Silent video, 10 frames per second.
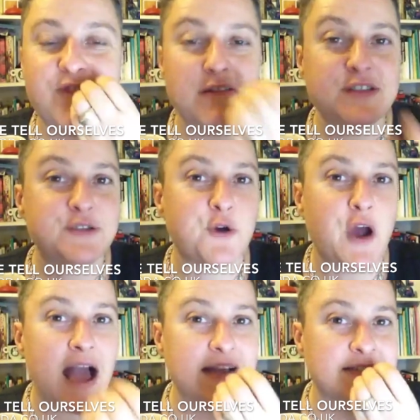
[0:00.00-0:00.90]
strong
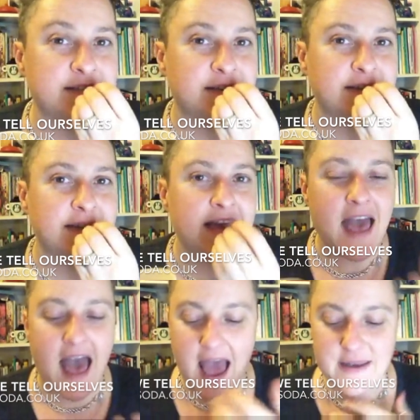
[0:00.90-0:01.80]
action
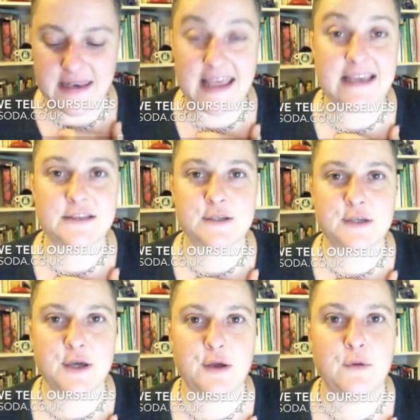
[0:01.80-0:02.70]
linked
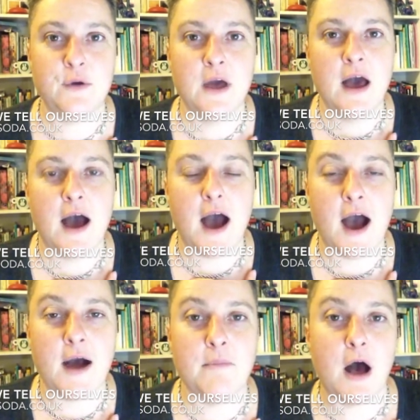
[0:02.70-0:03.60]
to
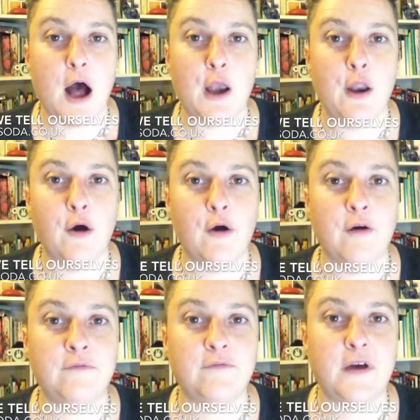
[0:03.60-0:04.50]
a lot of
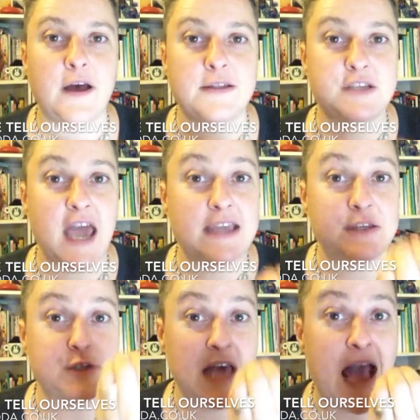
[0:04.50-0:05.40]

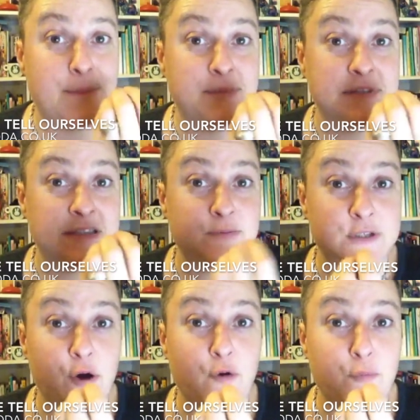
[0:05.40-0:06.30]
change that happens as a
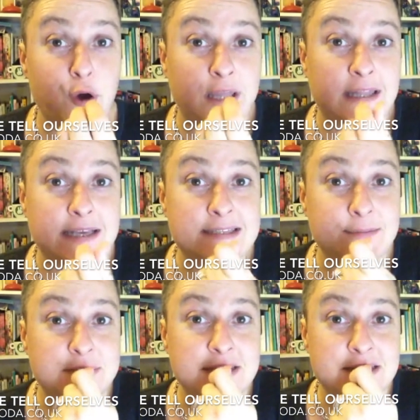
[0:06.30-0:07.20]
result of putting that
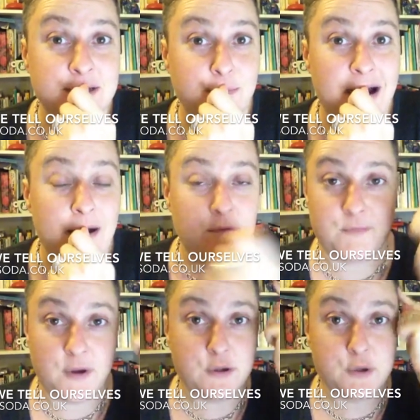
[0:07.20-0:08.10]
substance in your mouth,
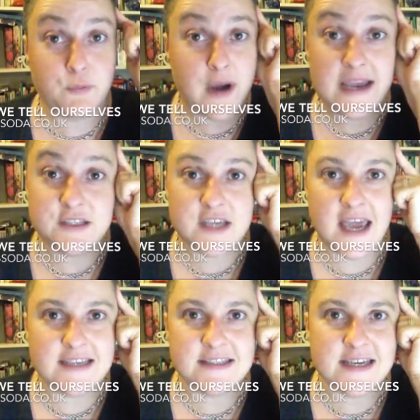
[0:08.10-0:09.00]
because your brain
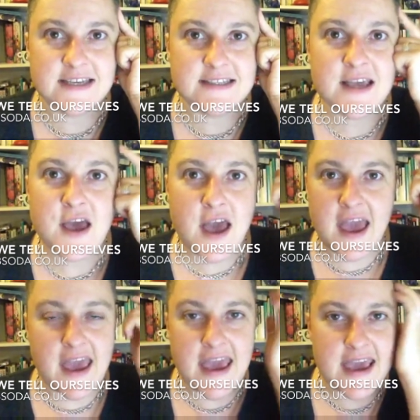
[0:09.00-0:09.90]
changes,
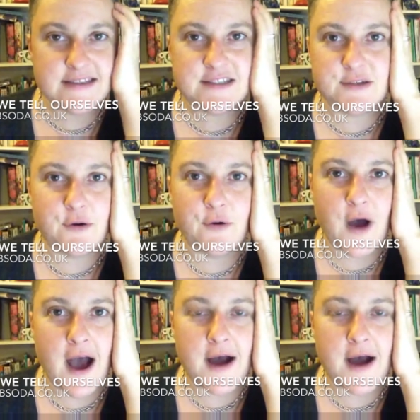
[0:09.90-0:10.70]
it hits your